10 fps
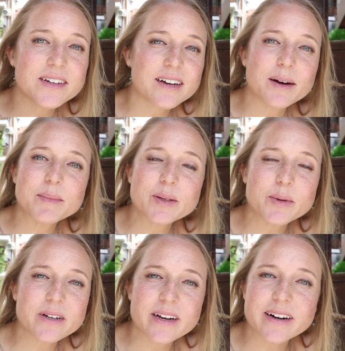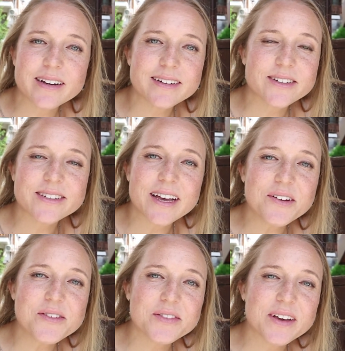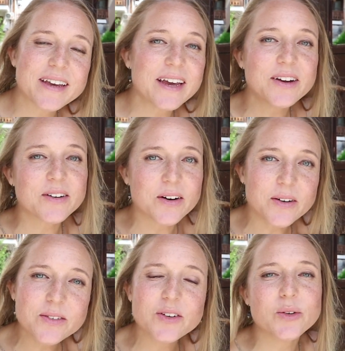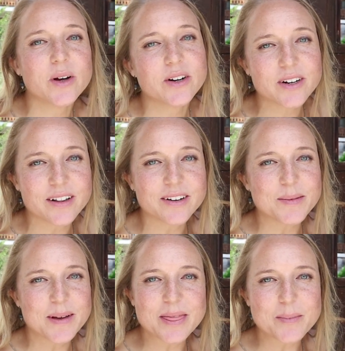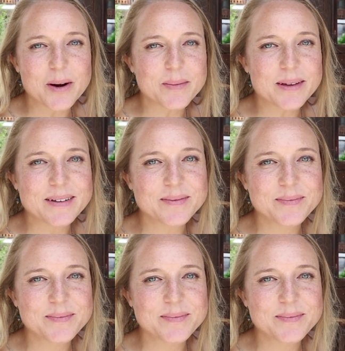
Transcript: to come to Bulgaria yourself and get your own $200 a month apartment.